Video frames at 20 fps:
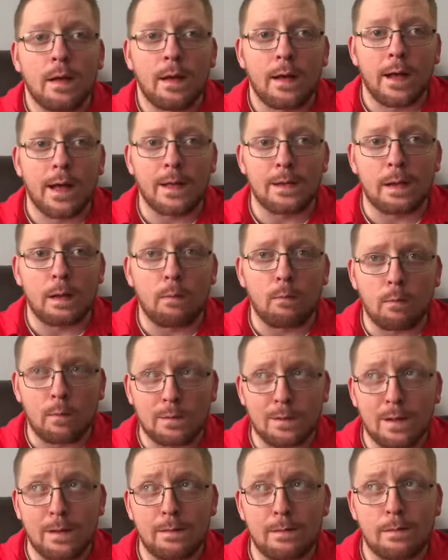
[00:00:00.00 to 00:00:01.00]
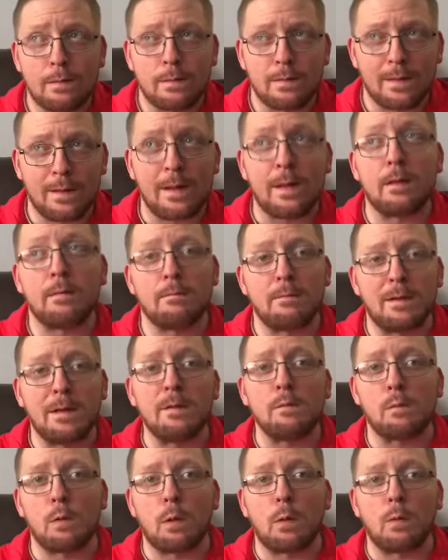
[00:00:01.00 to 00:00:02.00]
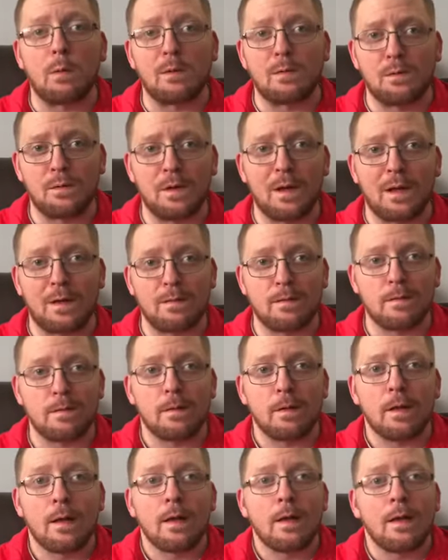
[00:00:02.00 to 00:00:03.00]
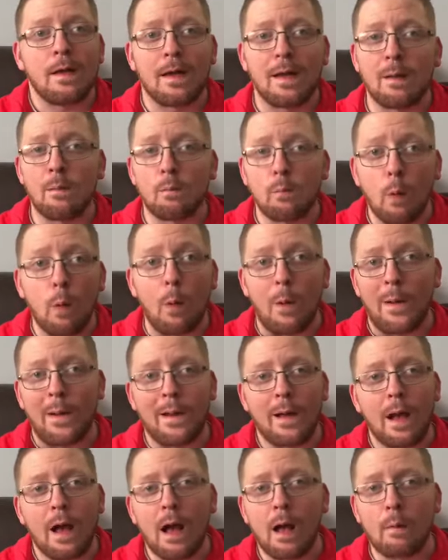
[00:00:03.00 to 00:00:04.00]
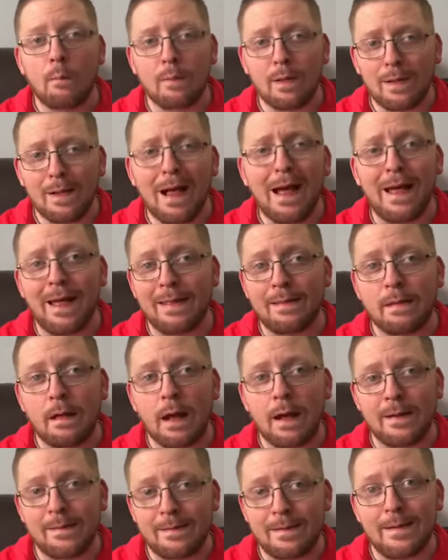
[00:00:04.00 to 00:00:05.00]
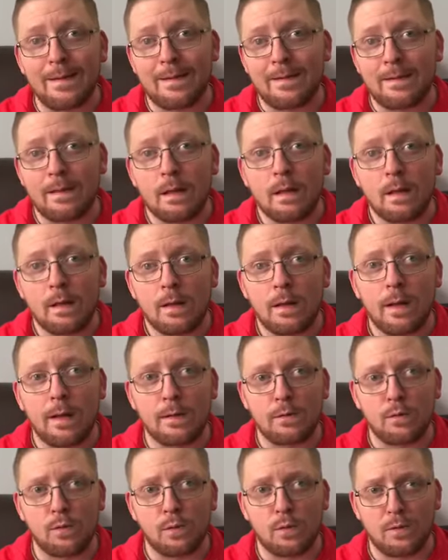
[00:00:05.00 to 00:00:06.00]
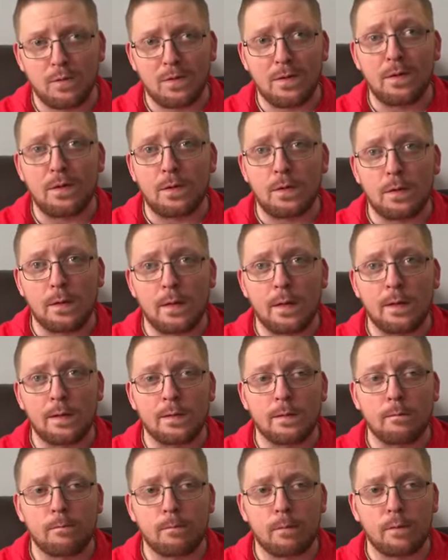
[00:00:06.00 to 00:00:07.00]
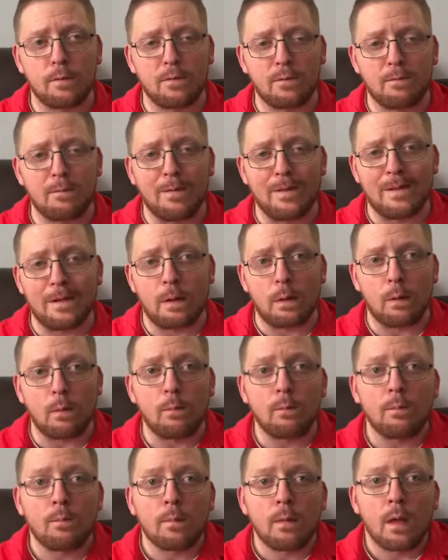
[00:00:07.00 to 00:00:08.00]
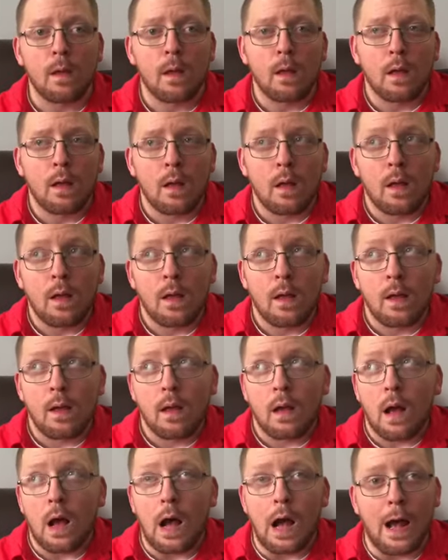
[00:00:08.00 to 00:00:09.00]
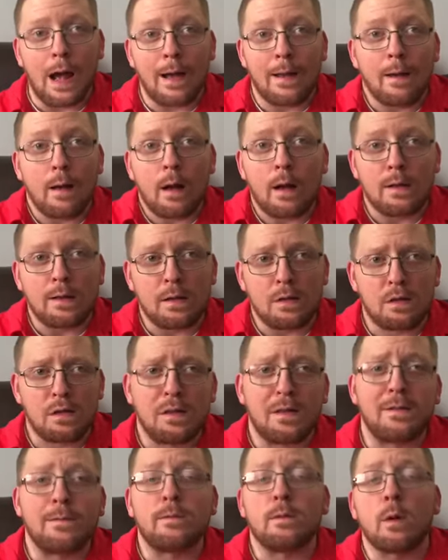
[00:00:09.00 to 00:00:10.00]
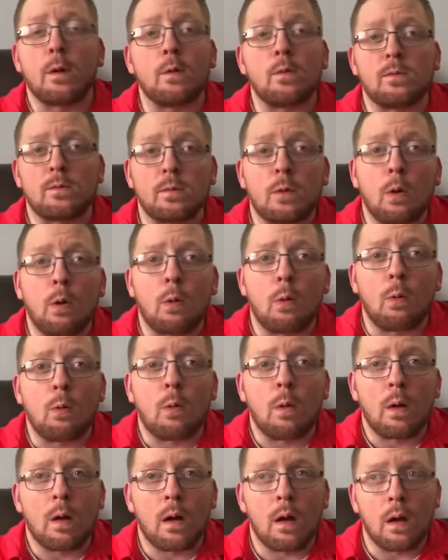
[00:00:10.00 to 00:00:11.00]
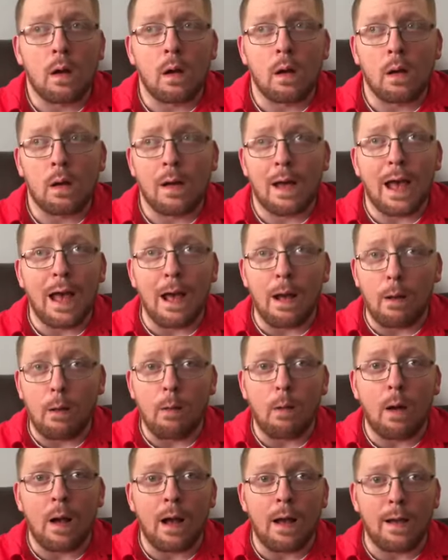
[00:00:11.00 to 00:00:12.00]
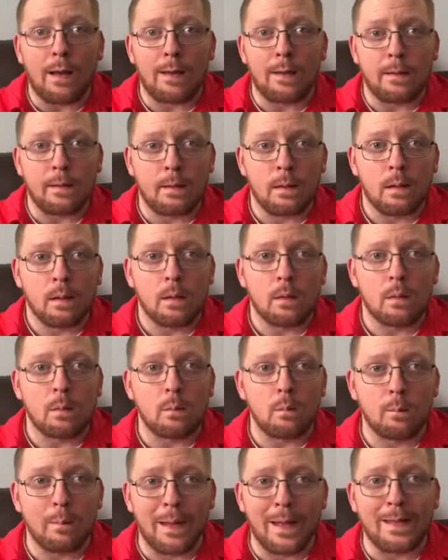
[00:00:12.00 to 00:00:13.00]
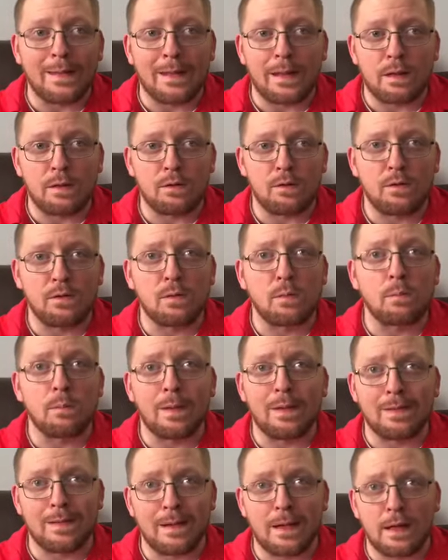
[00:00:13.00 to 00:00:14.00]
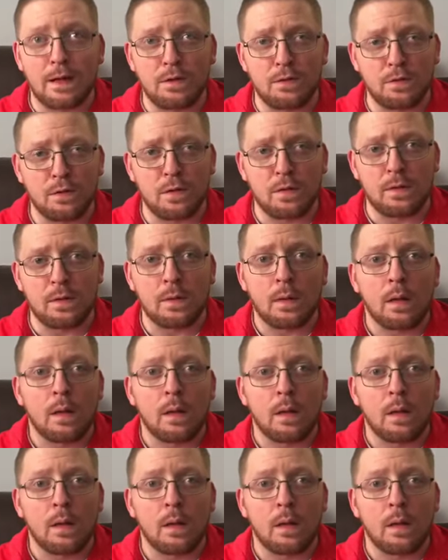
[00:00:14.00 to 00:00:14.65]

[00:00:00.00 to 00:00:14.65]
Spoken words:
and I wanted to give Hero a chance. And boy, I'm glad I did, as you'll see in the first video. I honestly don't know how I managed medication